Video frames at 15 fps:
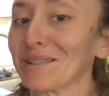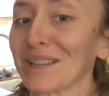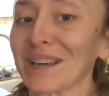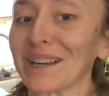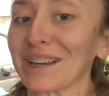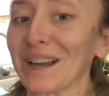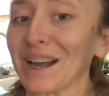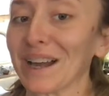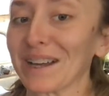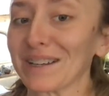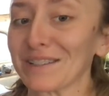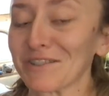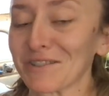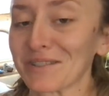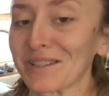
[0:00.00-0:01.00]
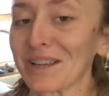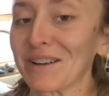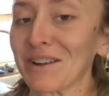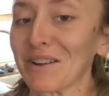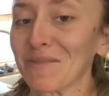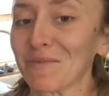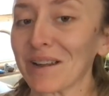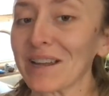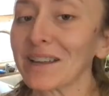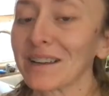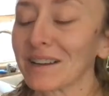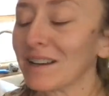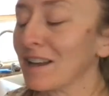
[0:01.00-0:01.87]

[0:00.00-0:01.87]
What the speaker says: Like, I just cannot wait.